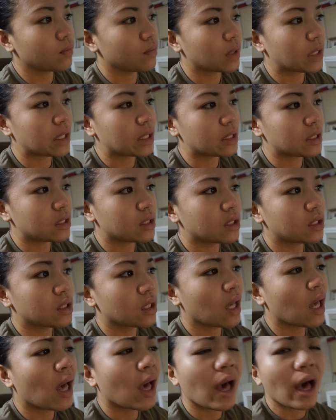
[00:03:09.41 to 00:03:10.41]

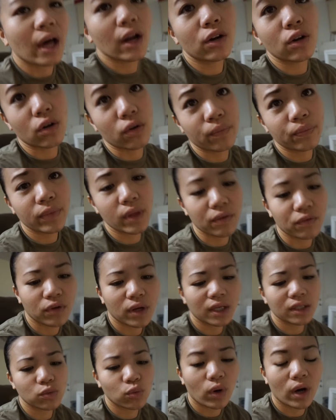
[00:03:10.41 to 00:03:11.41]
Because, I don't know, if
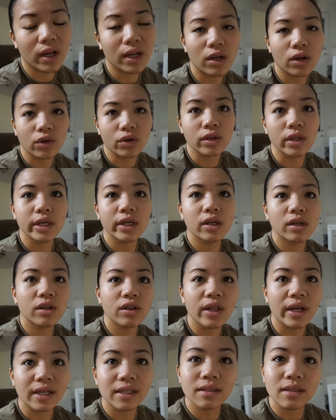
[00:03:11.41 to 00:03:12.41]
you guys want it earlier,
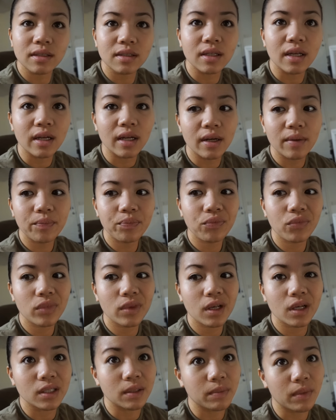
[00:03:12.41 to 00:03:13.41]
like 6 a.m.,
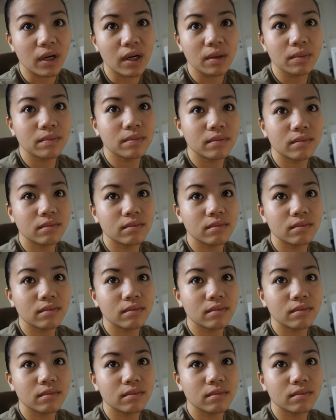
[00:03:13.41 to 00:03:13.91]
because I'm up